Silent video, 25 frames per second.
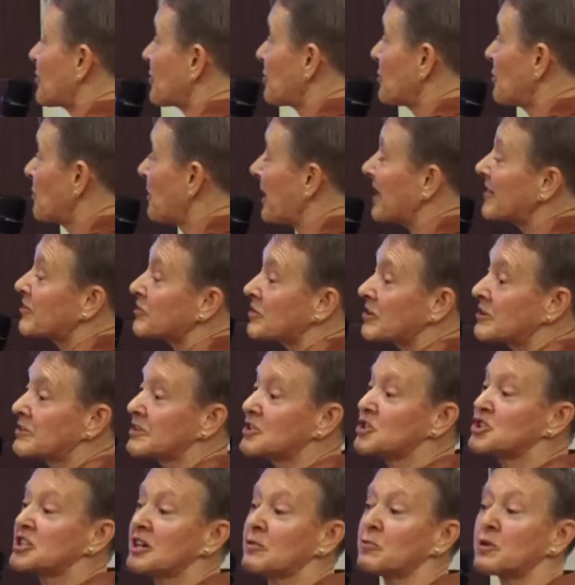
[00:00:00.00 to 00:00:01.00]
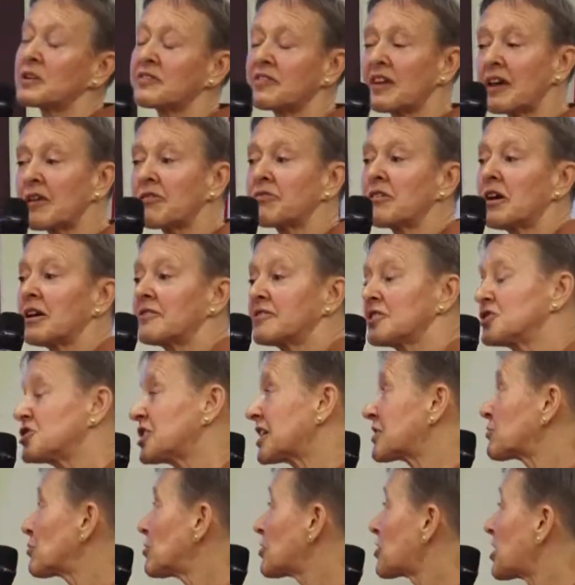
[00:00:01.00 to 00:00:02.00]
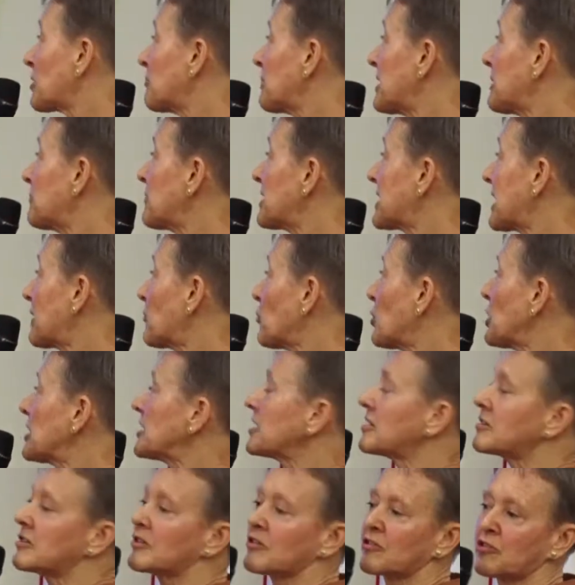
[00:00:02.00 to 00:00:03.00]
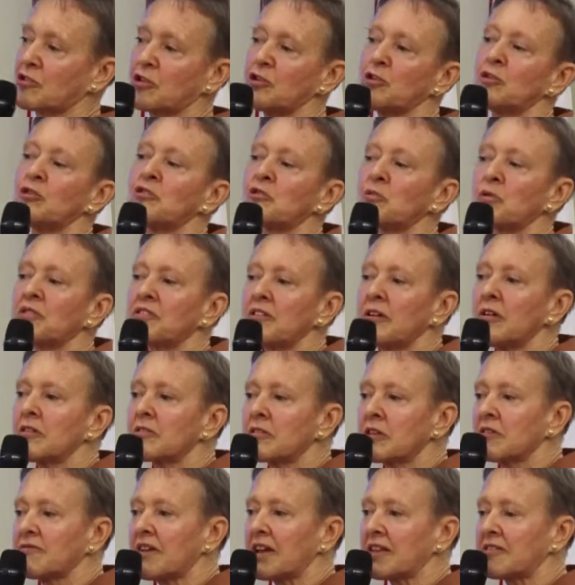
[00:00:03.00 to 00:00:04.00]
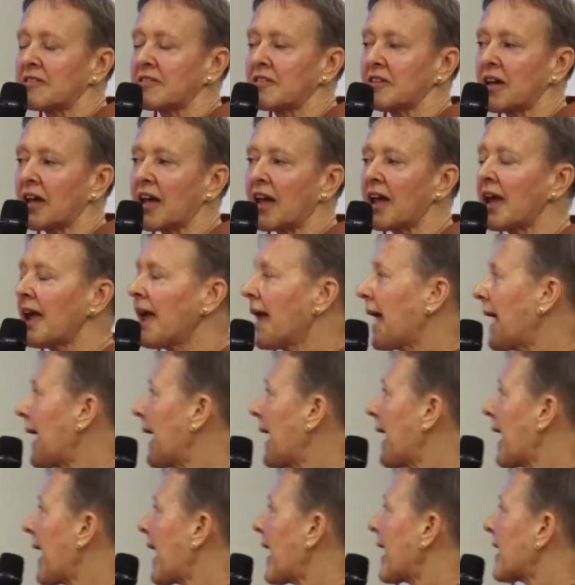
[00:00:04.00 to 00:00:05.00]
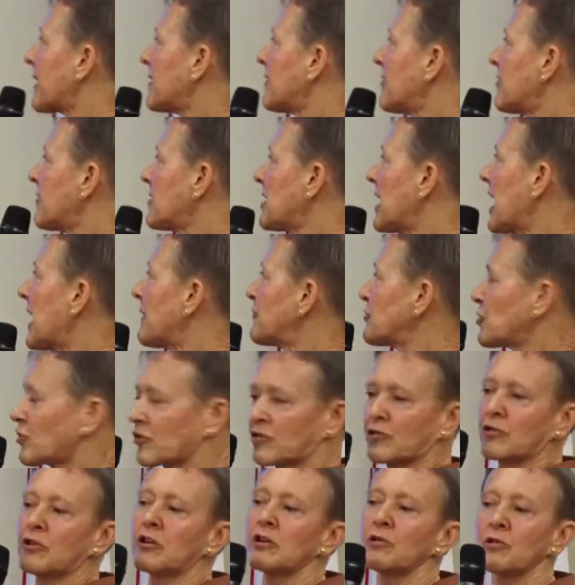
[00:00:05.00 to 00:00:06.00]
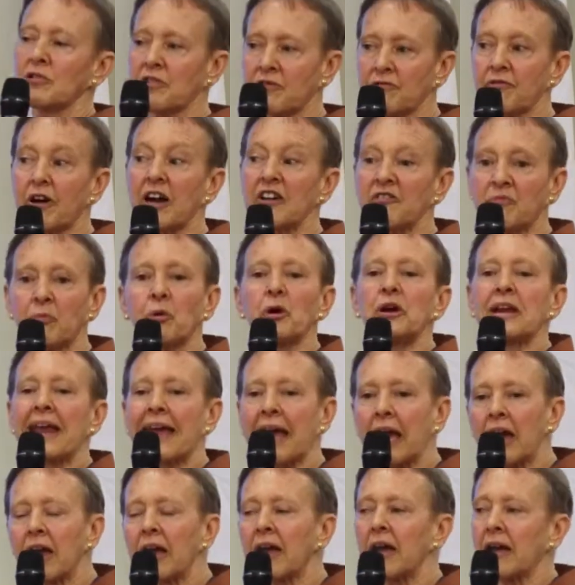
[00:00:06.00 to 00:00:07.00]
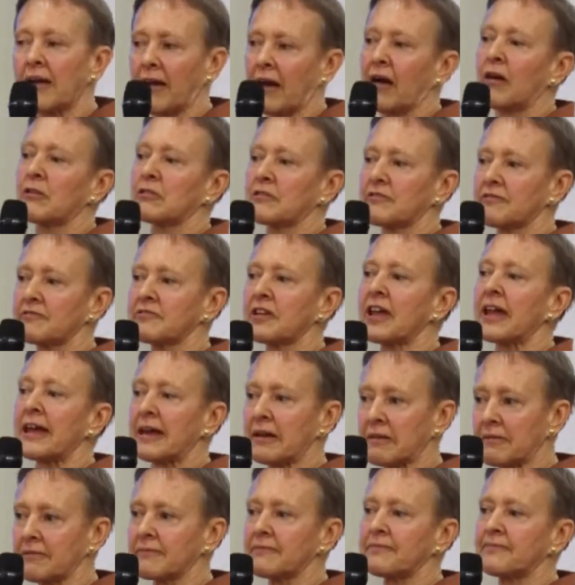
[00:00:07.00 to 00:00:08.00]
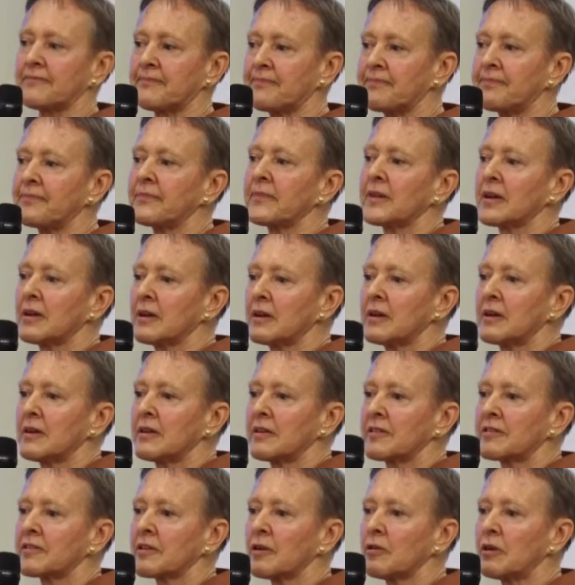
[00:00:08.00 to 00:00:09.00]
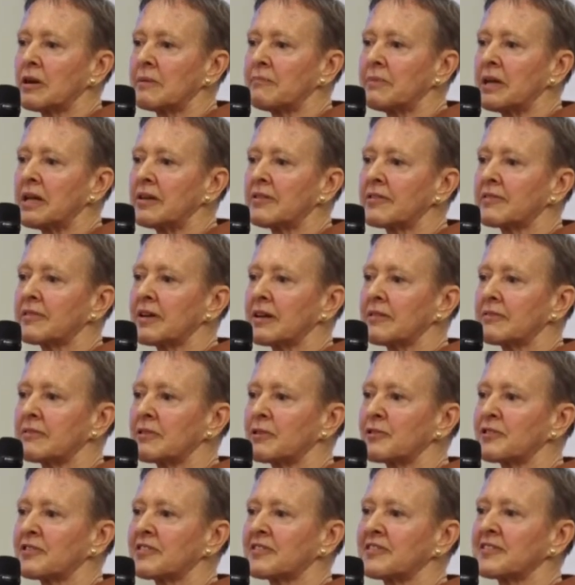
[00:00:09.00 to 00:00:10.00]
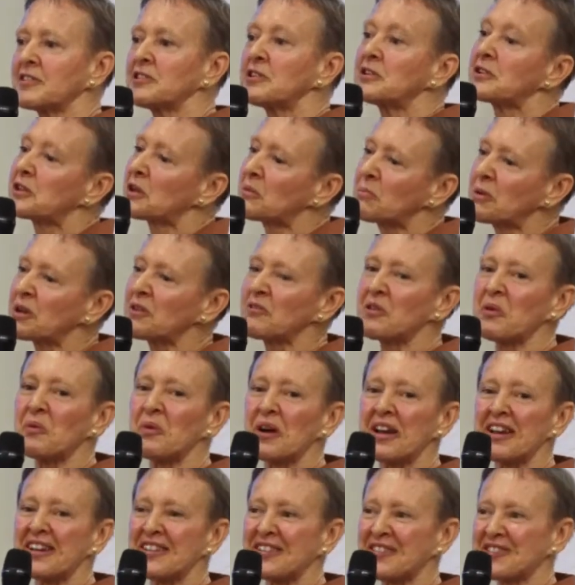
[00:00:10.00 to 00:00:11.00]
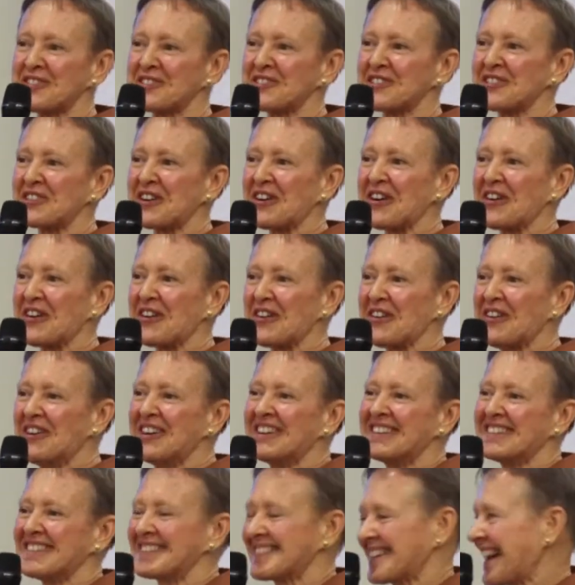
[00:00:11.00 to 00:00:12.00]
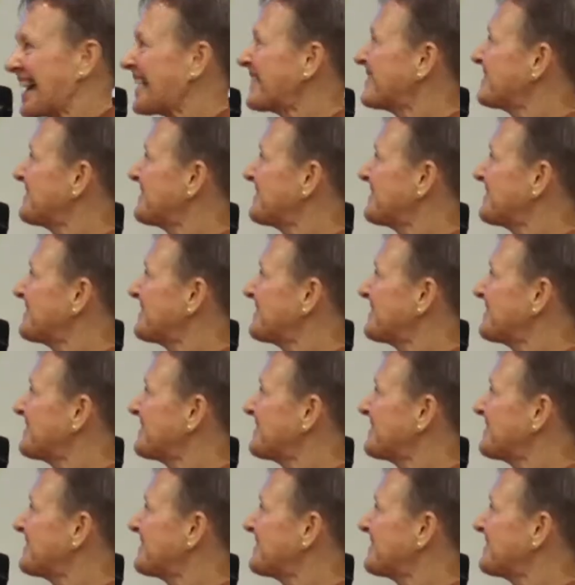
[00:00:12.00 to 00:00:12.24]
based on what they thought the general commitment and willingness to use results of SCA, and the average score was 5.8 out of 10. So it means that there is still a little bit of a ways to go. Yeah.